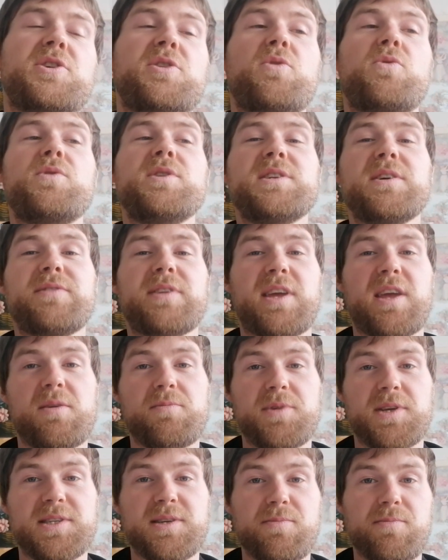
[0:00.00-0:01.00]
So you always have to
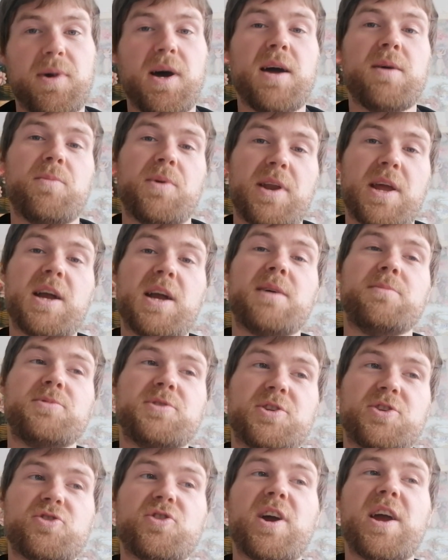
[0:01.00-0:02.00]
keep this in mind when it
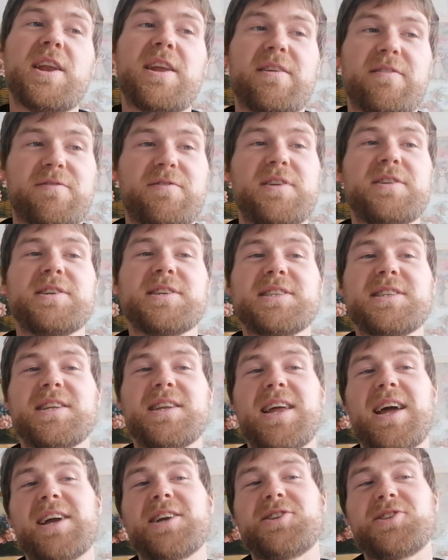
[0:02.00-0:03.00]
comes to training, fitness,
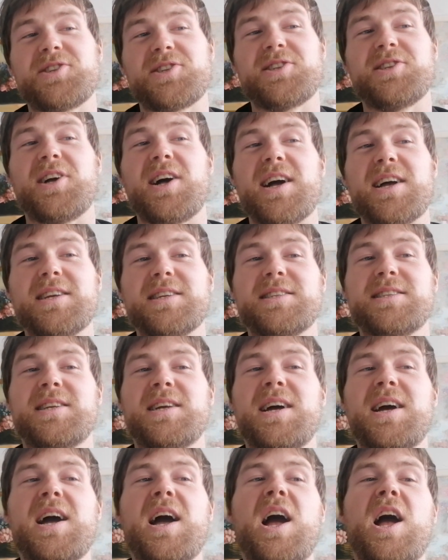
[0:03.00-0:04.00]
and exercise.